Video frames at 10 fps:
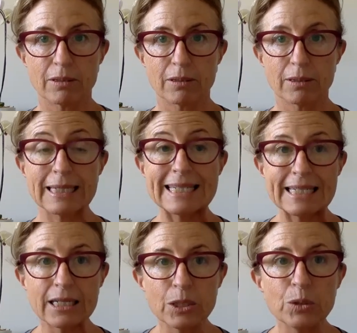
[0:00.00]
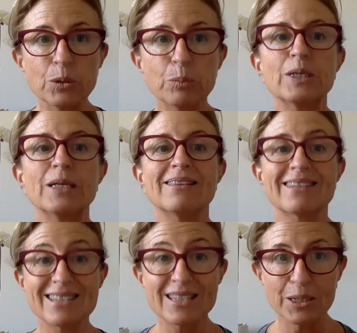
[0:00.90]
Continue to breathe,
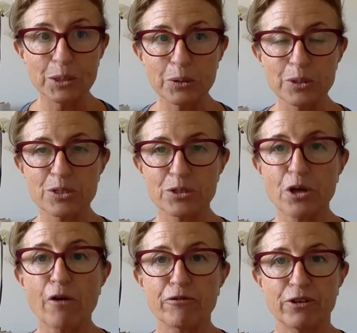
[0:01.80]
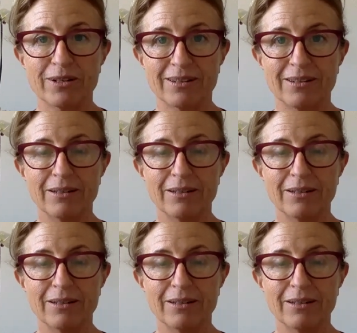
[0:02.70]
continue to soften.